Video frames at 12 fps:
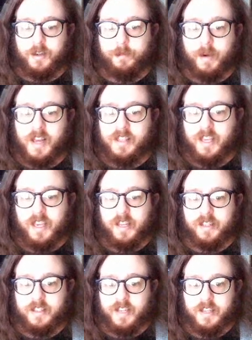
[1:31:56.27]
I think it
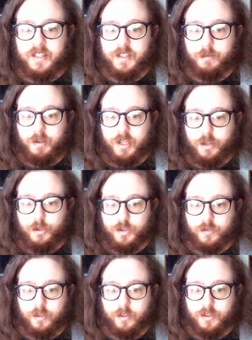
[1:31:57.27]
tends to be
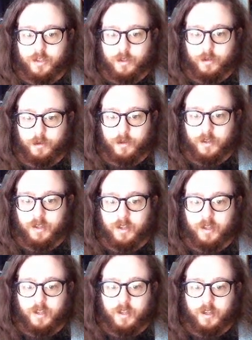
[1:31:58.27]
useful to
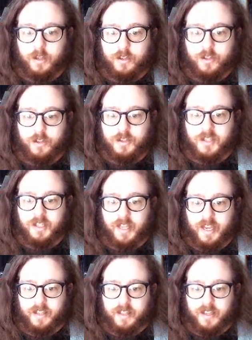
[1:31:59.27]

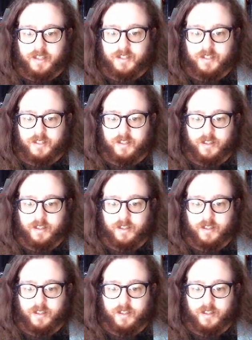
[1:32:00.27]
select this